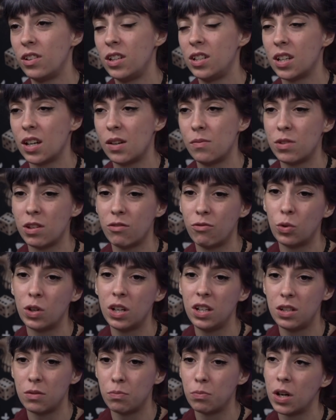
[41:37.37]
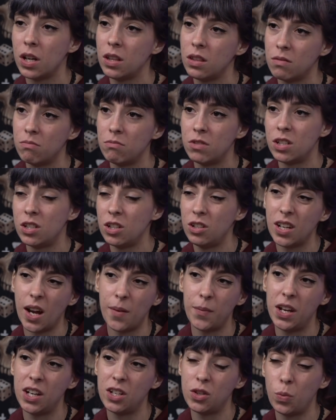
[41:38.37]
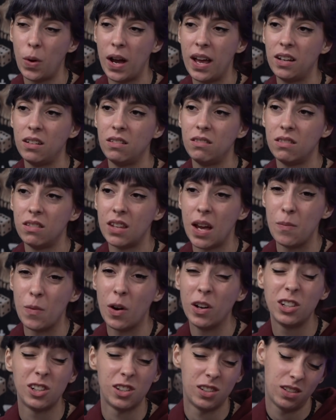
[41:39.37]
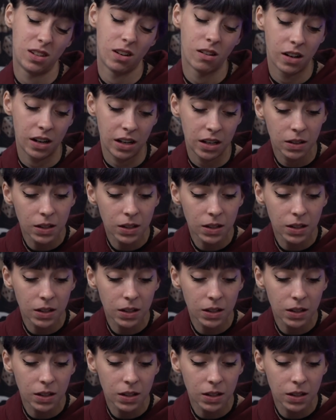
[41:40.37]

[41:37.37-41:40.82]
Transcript: in terms of wanting to bring them to do damage when they might just die.